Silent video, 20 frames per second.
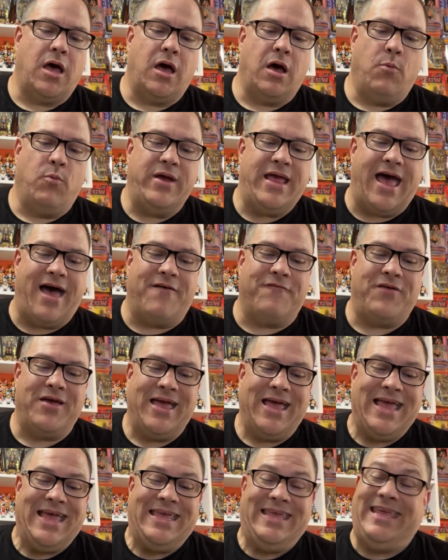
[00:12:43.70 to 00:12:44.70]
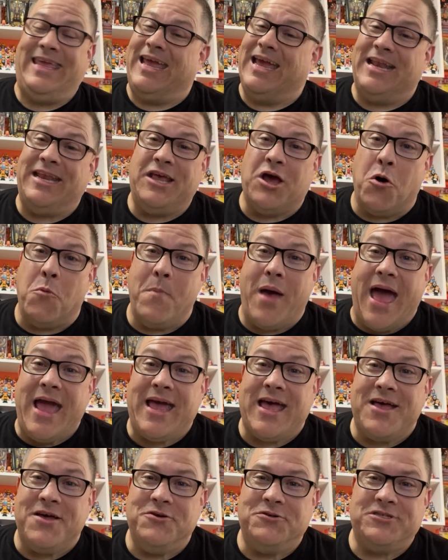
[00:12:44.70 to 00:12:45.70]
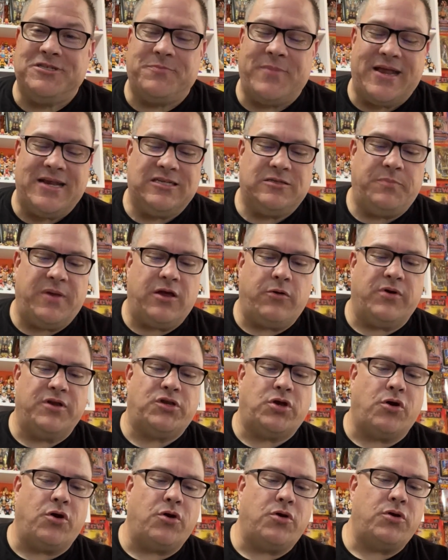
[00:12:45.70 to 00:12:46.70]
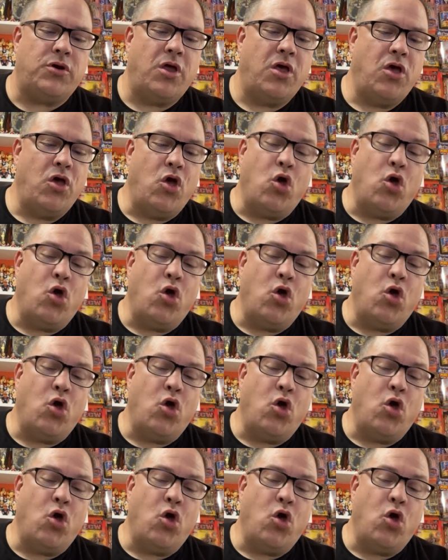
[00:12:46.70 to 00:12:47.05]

We have Kenny Omega, who just made his big return.